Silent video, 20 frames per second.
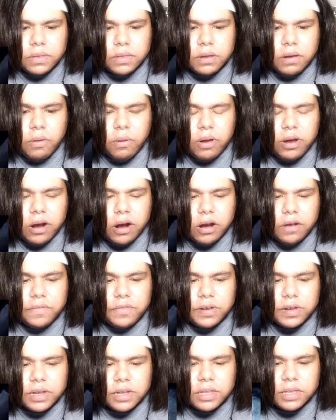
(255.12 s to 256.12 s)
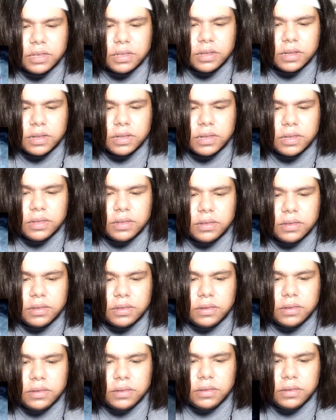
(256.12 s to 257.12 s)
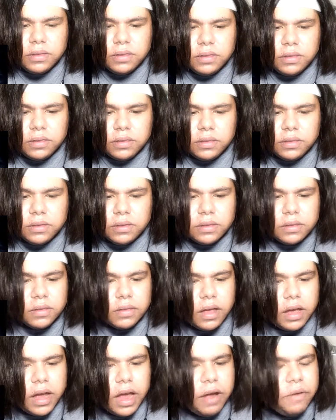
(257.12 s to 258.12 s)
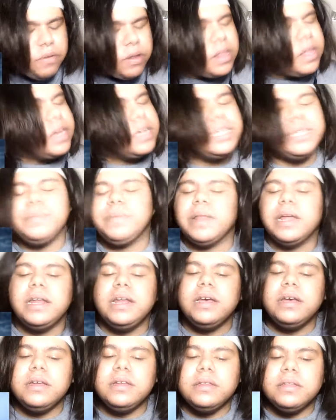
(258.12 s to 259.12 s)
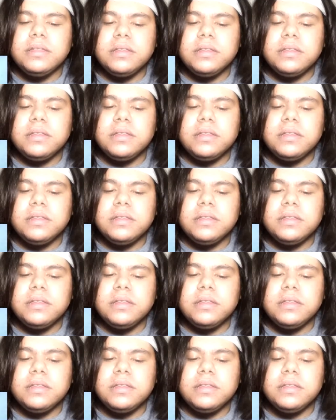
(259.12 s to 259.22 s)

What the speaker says: The choreography is, it's, I can't really explain it.